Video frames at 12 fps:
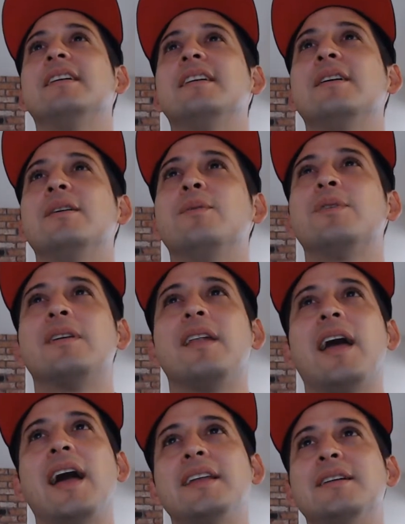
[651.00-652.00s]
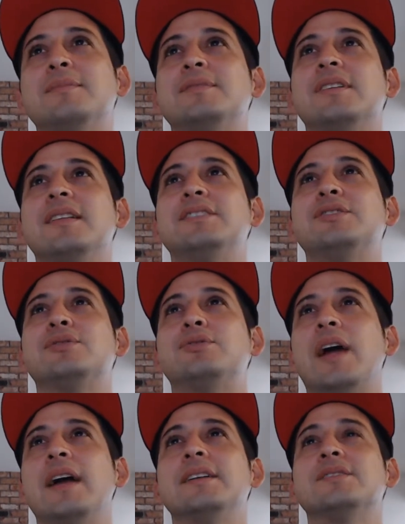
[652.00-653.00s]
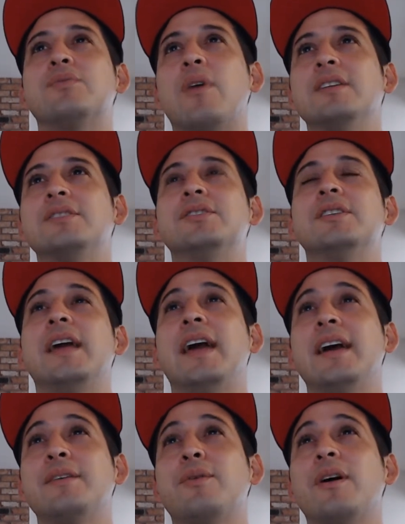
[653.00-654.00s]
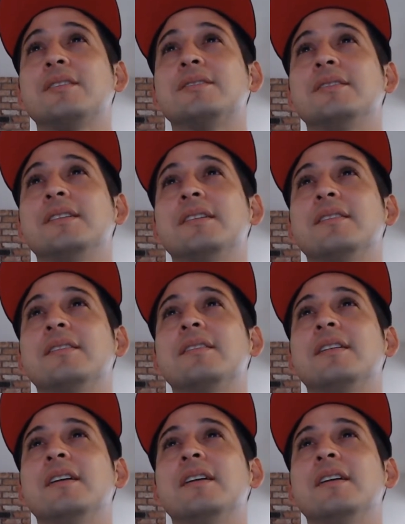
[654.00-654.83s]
What a lineup. Celestial dragons, Roger, and rocks together.